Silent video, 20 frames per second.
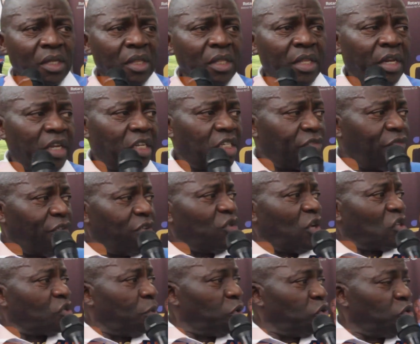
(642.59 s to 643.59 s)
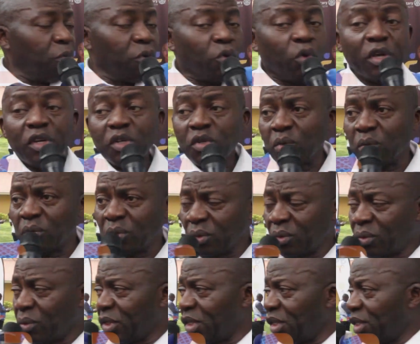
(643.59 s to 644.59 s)
the next phase you are supposed to be going to,
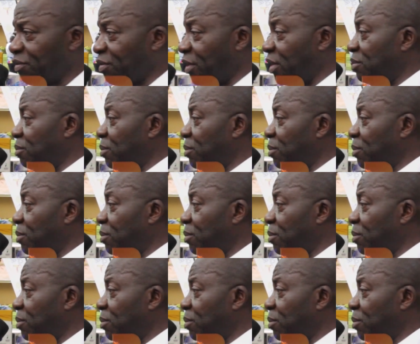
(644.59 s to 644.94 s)
which is phase